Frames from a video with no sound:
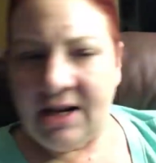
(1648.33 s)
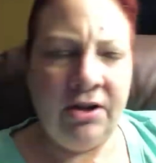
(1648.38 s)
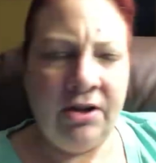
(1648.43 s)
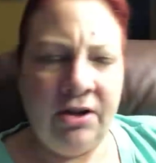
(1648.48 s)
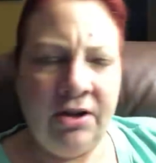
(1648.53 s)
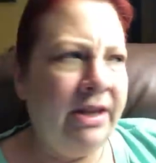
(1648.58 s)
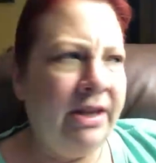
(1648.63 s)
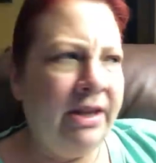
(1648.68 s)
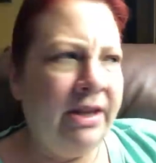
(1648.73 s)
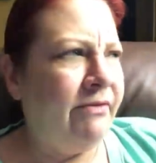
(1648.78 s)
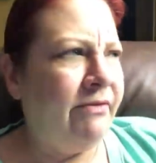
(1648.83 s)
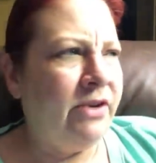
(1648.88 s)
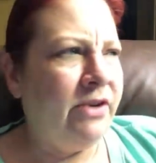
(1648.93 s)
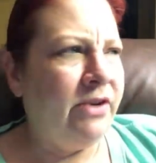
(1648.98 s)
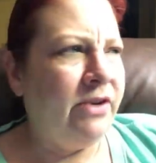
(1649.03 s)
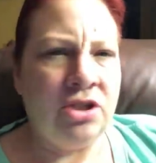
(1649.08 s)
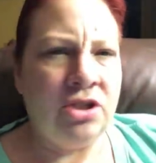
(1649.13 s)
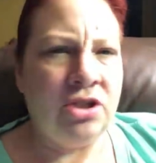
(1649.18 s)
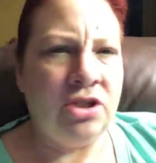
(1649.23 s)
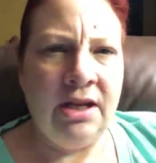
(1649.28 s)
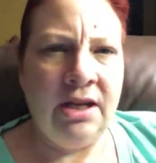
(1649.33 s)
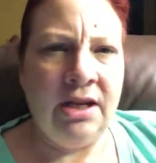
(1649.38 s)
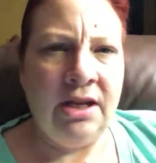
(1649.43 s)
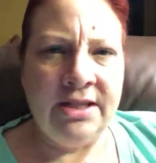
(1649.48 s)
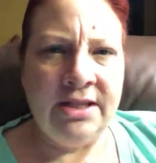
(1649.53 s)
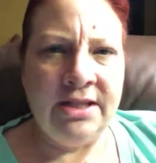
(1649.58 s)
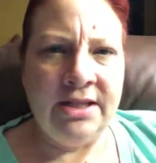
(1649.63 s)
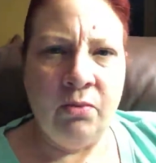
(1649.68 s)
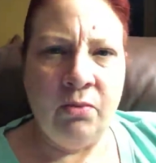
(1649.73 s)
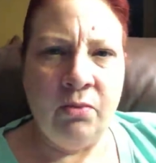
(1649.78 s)
here. I think I finished it,
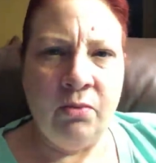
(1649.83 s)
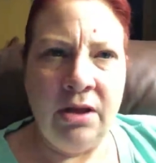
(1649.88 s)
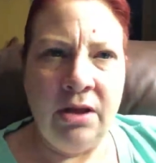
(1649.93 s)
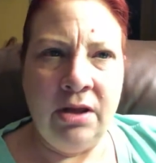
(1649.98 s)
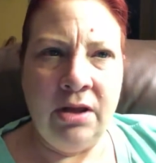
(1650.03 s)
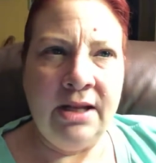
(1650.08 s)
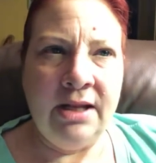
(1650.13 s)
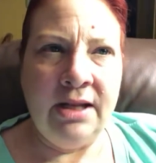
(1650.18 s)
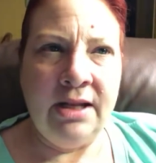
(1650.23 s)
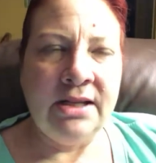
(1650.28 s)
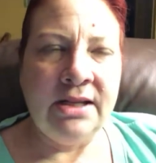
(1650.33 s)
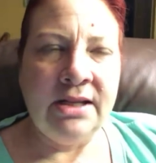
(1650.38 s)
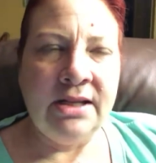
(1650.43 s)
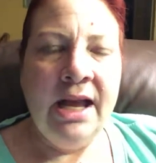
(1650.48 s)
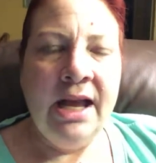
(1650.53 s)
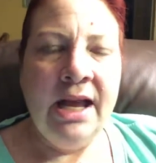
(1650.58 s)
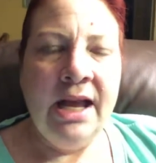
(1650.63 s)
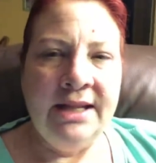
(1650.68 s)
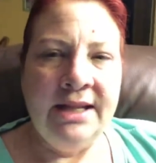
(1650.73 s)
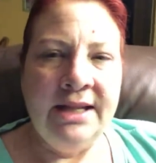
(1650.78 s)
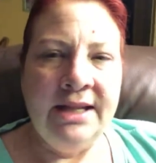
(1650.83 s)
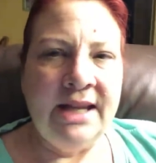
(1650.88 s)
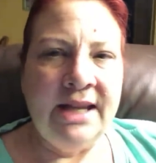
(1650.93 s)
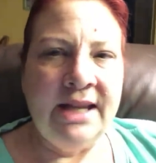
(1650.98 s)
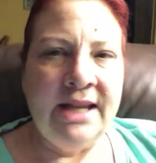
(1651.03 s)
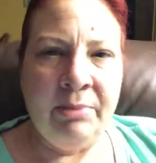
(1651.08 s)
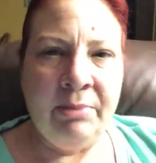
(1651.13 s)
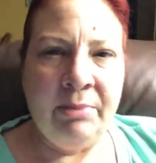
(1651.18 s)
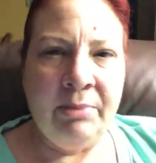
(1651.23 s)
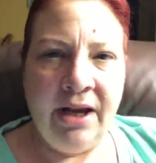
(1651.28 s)
is the one that's, it's
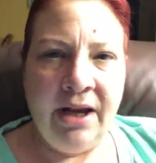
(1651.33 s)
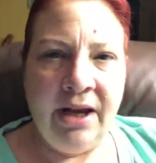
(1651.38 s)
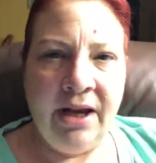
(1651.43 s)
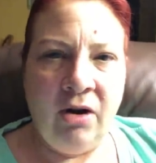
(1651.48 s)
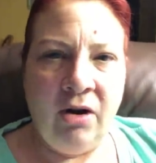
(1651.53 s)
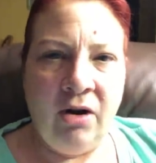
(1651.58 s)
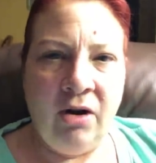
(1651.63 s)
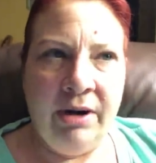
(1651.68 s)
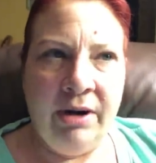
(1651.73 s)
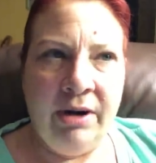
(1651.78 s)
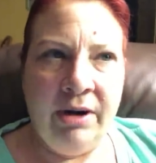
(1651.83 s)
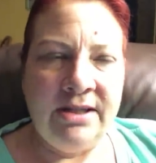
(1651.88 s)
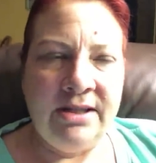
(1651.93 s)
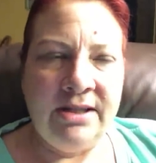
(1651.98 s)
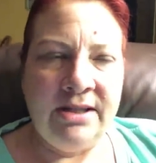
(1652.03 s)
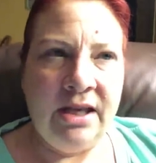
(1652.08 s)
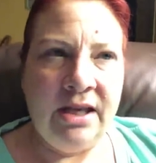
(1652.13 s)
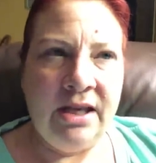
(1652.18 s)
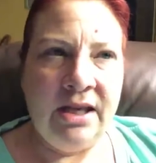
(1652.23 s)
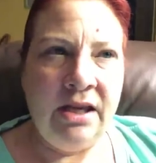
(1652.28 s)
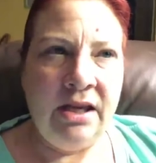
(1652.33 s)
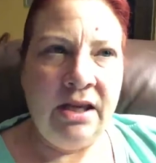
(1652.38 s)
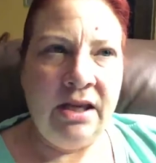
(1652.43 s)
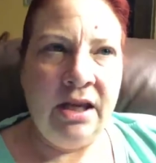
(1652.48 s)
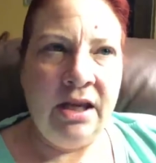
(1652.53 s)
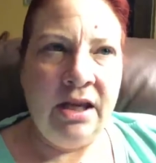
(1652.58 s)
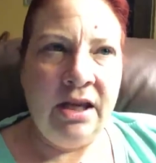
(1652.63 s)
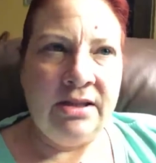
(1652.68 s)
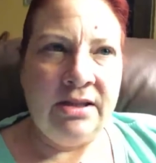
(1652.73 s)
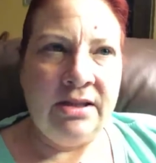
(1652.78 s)
not Bolero, but it's the,
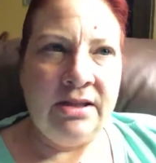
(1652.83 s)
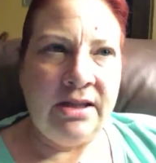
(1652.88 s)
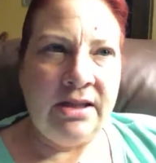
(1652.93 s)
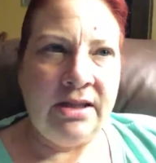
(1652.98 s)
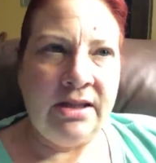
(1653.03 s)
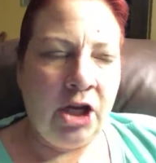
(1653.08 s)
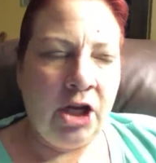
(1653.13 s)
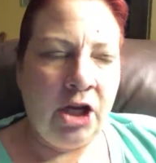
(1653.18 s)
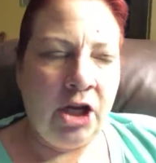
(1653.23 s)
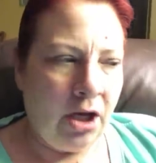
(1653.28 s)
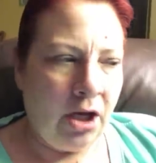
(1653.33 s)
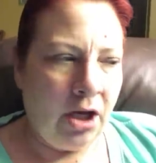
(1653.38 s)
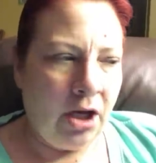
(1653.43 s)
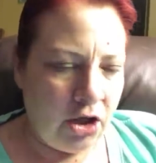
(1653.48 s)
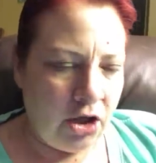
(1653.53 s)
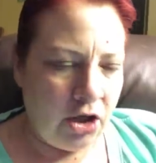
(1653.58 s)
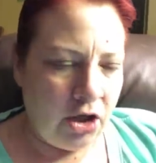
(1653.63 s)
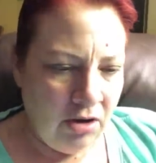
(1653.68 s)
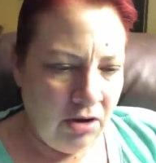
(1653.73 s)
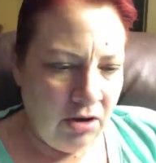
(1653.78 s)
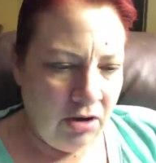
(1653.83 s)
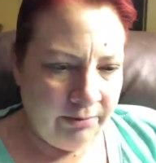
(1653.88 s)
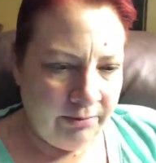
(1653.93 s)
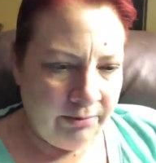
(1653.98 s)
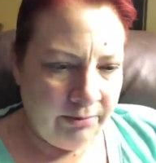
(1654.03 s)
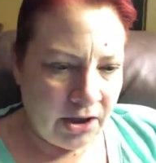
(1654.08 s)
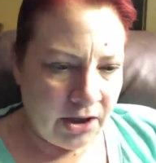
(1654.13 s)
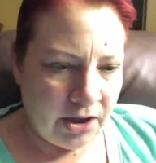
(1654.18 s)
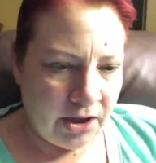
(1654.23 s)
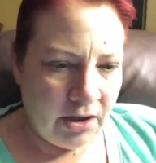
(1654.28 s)
it's like a
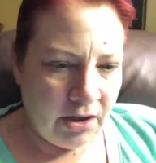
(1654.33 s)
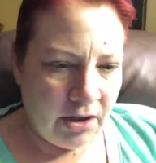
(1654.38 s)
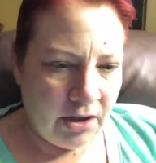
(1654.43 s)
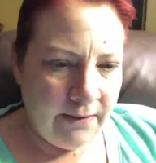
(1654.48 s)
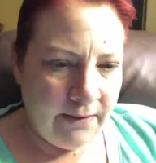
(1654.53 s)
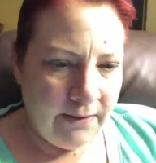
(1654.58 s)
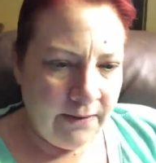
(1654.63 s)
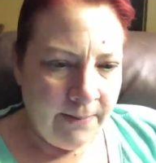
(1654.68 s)
cucumber,